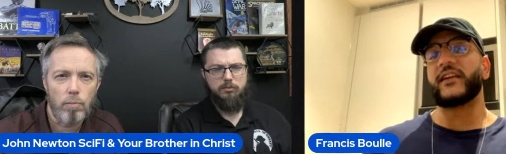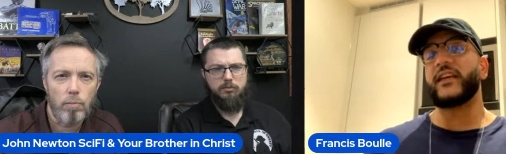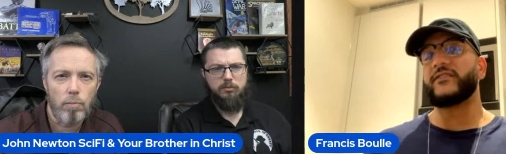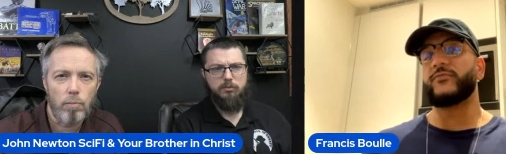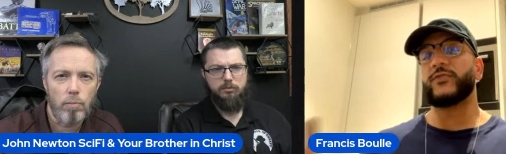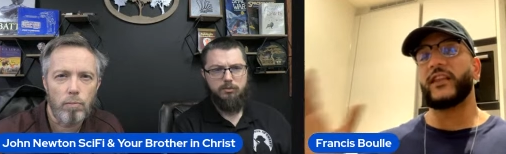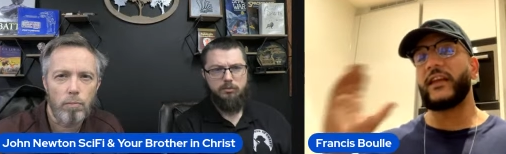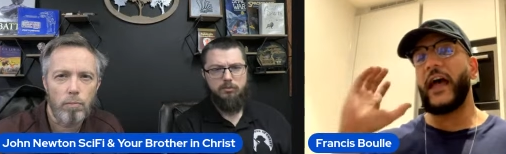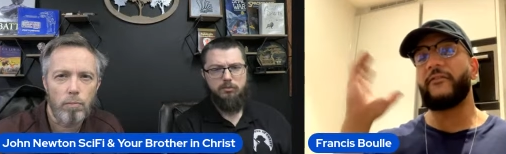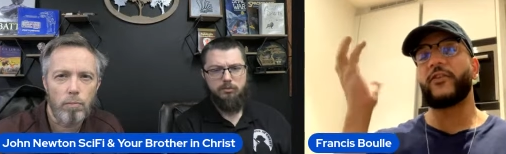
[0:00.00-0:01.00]
Speaker 1: against." Would they
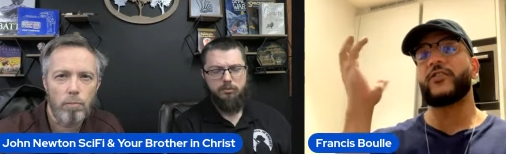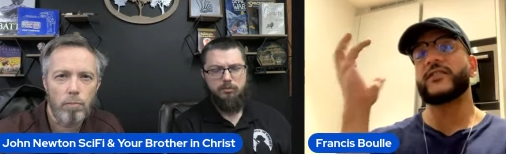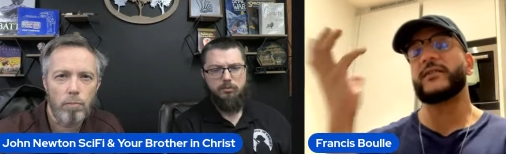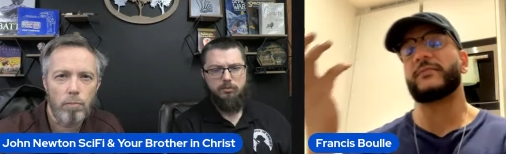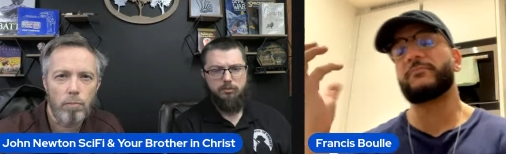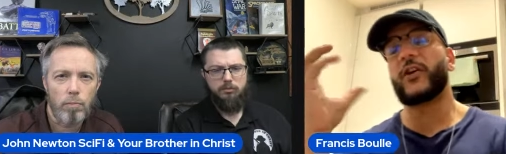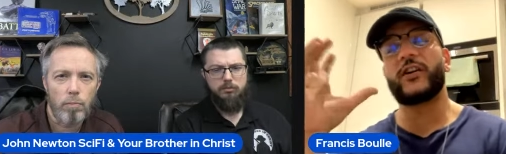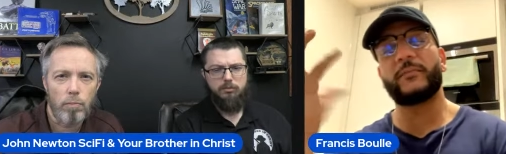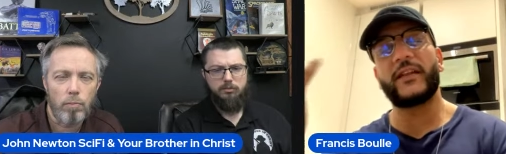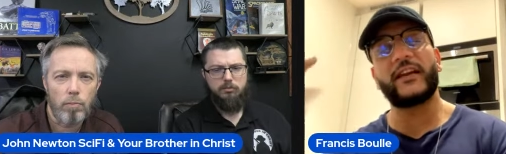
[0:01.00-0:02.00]
have
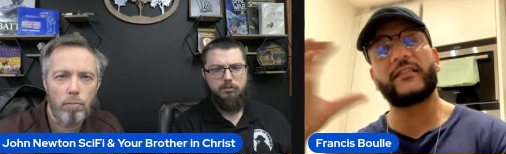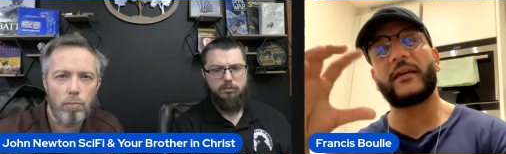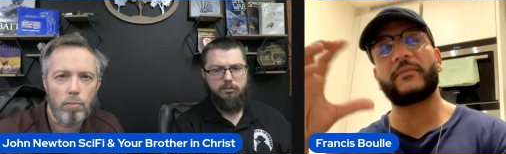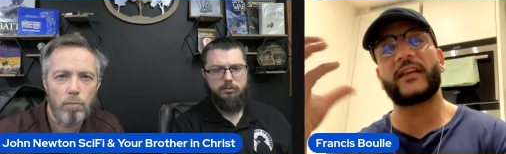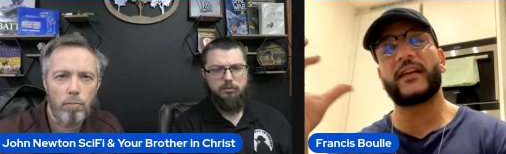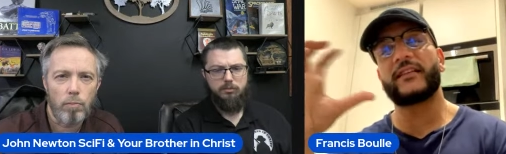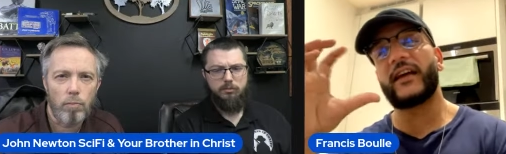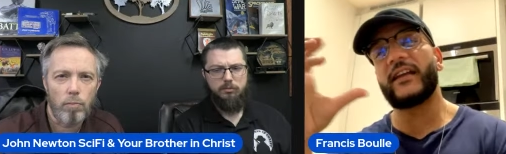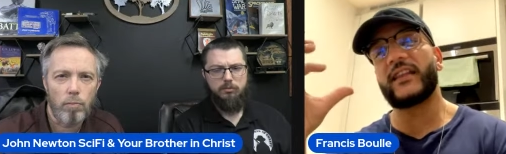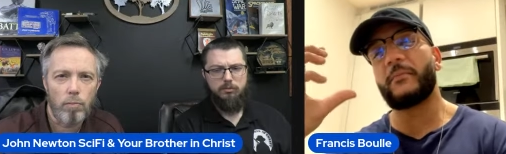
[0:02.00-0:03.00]
contemplated something like
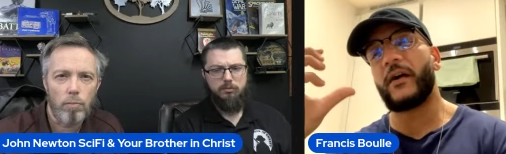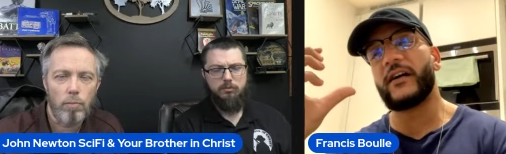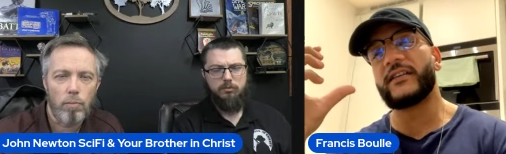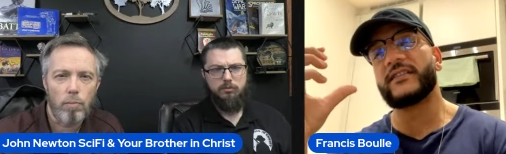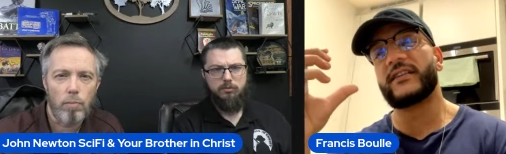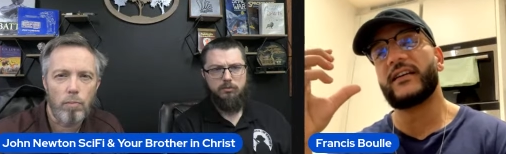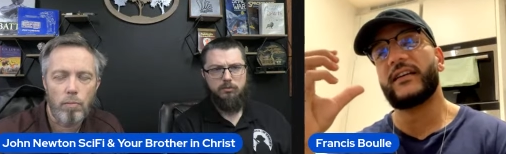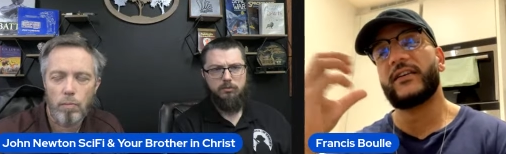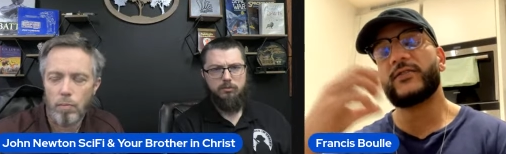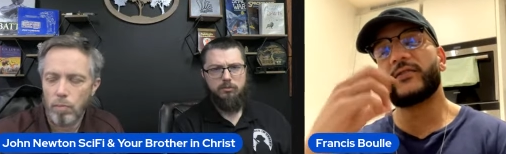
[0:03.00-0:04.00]
that in their mind
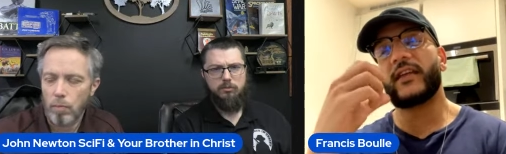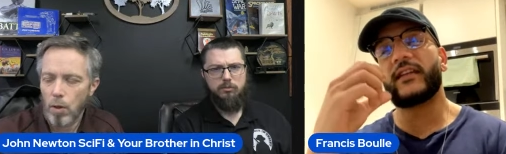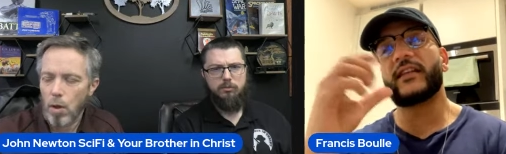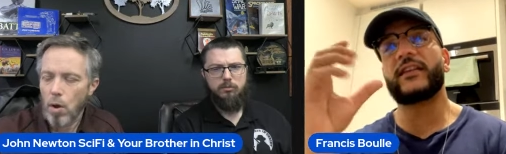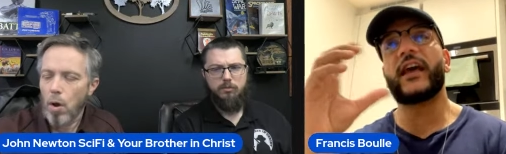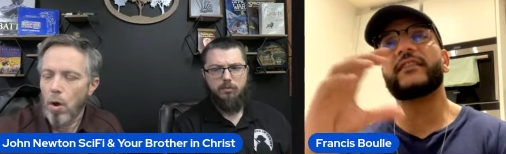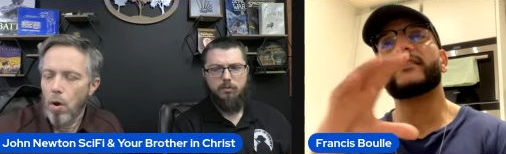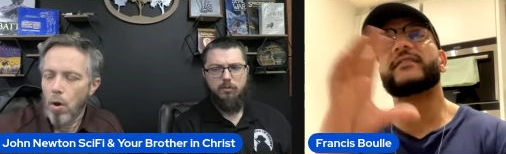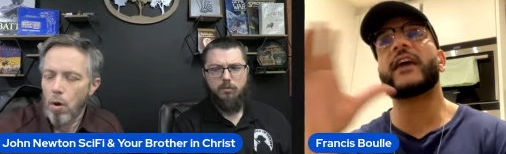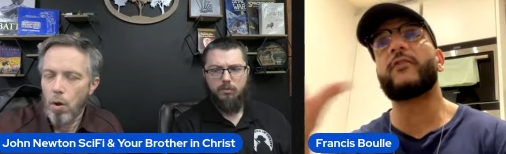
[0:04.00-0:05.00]
to think that, "Yeah,
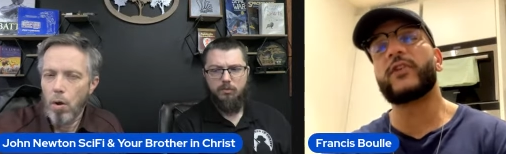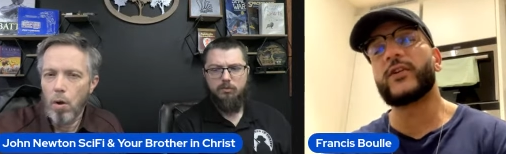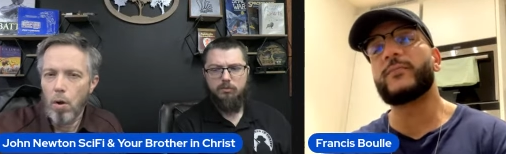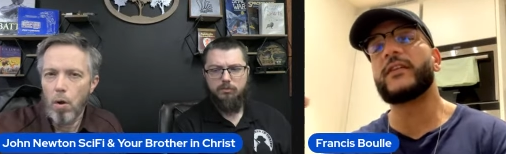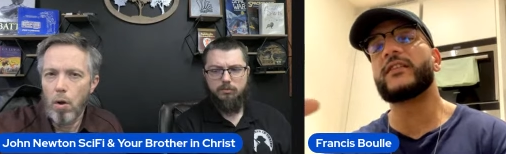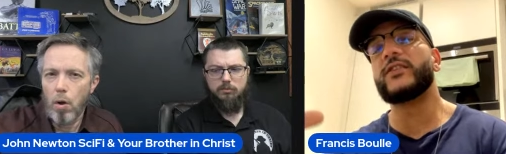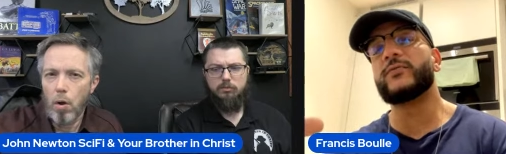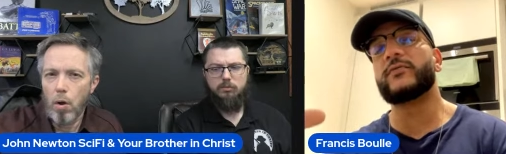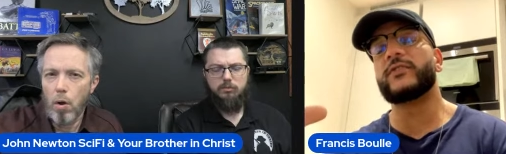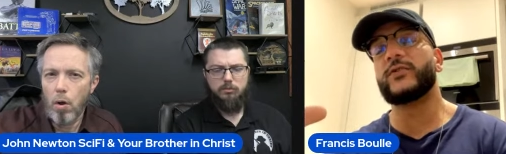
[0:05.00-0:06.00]
this is how we're going to build a
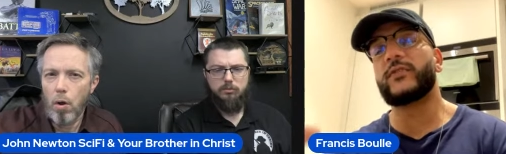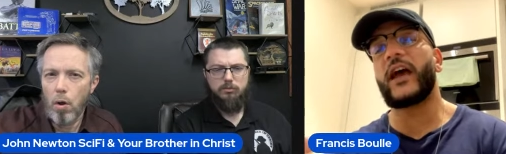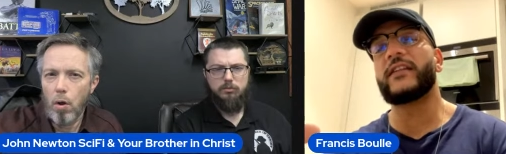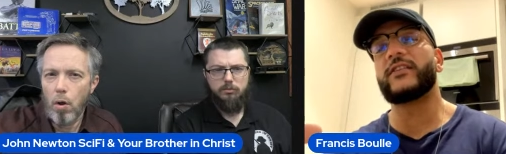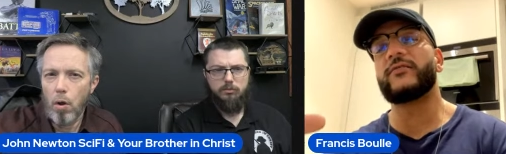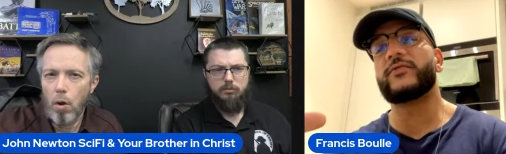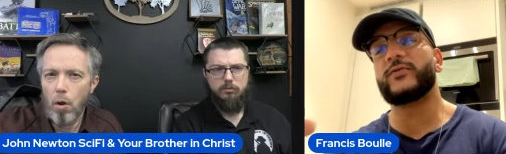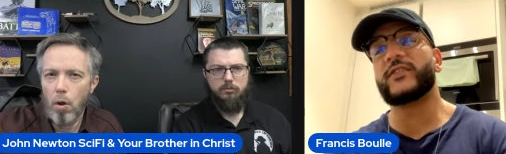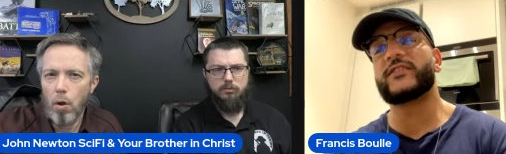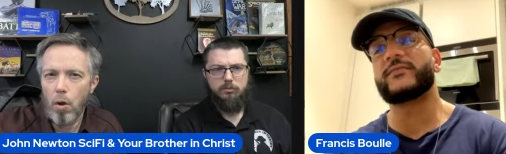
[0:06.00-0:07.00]
new new canon of
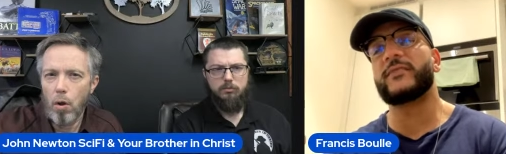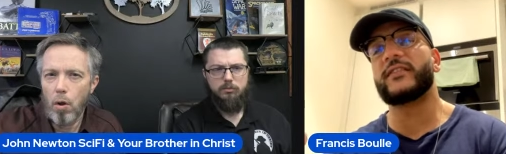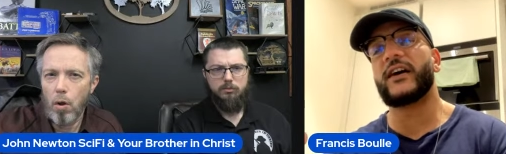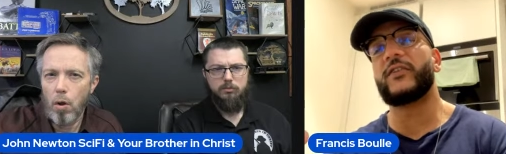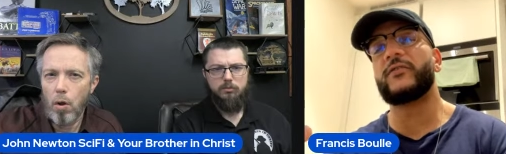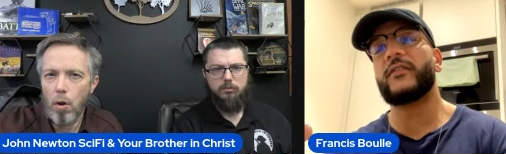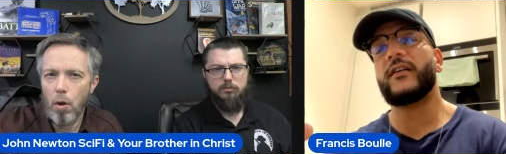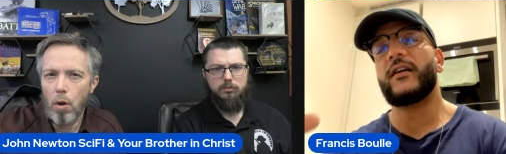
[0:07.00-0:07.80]
New Testament now,"